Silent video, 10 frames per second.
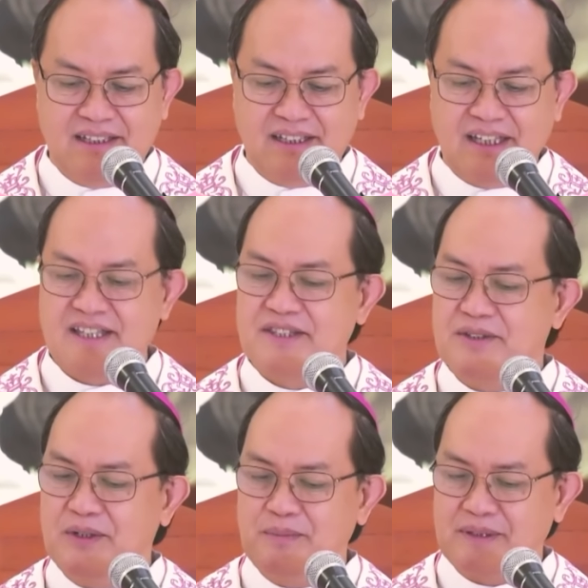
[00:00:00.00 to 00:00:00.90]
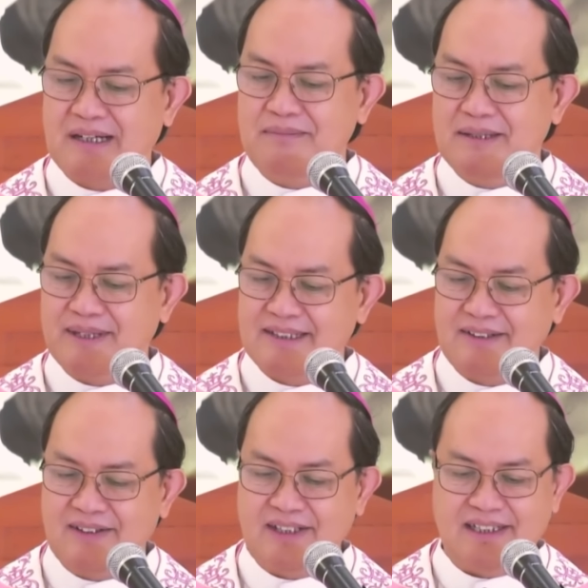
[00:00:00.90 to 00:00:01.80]
It's no problem at
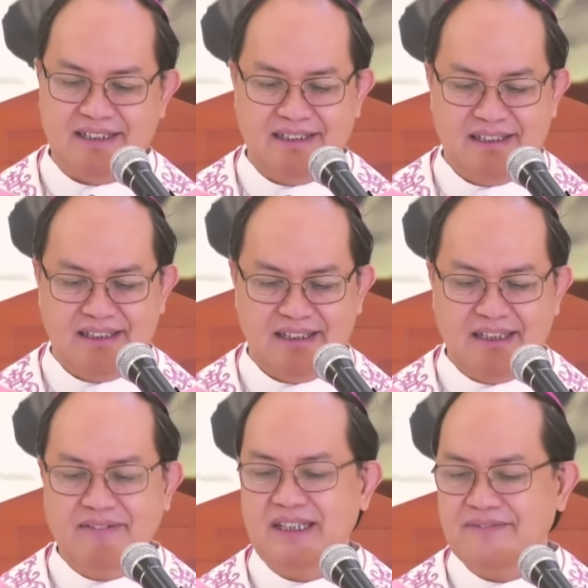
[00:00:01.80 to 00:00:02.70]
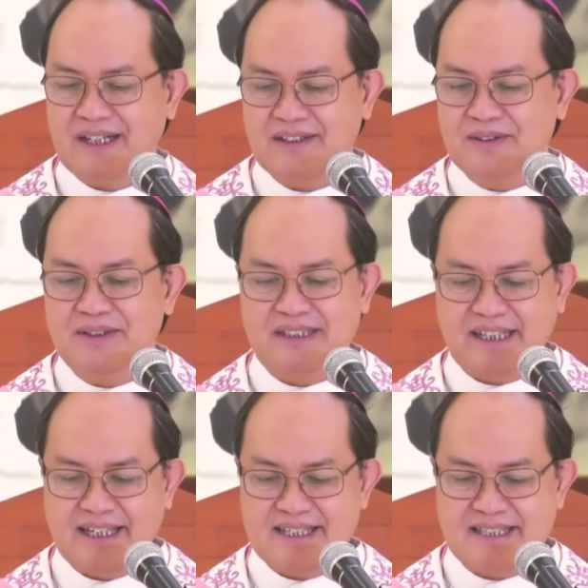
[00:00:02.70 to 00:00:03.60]
all, even if I don't
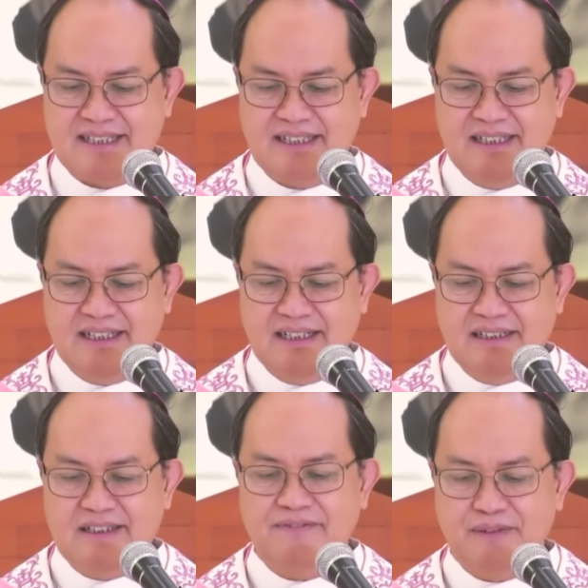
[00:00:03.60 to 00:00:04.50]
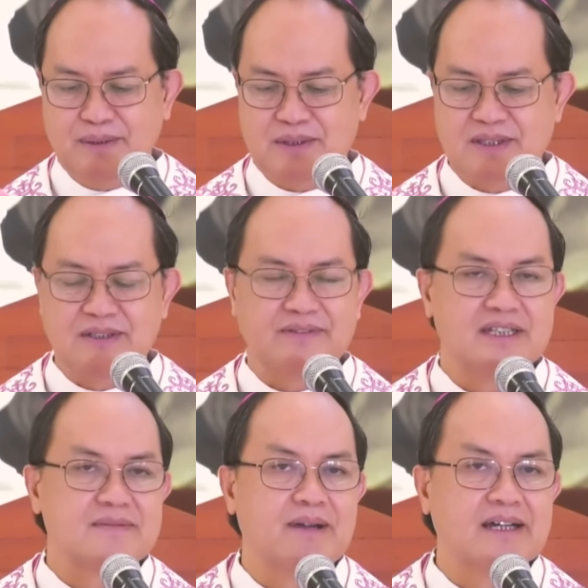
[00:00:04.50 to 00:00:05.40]
taste the fruits of
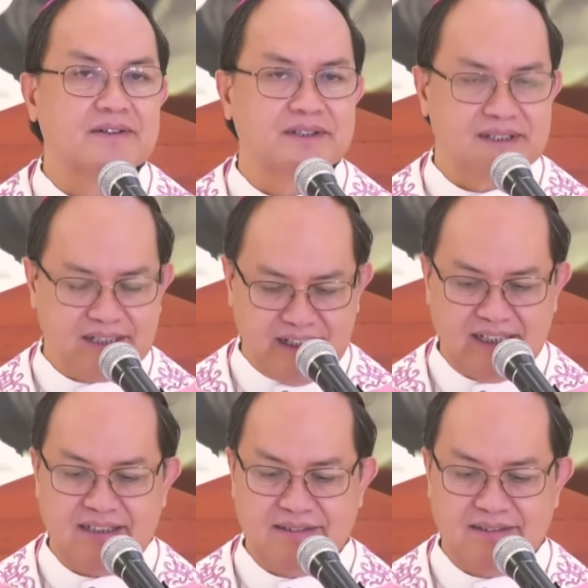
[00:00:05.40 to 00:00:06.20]
this mango tree."